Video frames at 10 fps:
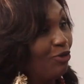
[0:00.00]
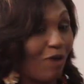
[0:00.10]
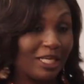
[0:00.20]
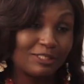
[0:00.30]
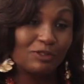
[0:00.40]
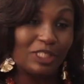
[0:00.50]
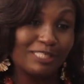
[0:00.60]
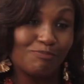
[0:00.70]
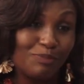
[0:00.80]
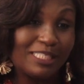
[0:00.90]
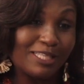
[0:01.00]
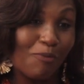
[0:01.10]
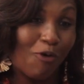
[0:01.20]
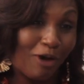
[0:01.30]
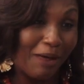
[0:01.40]
Do I still just beat
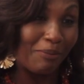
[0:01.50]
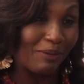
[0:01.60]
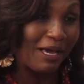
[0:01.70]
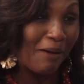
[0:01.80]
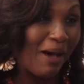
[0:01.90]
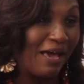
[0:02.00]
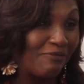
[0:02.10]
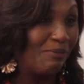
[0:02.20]
them all up and become Ivy,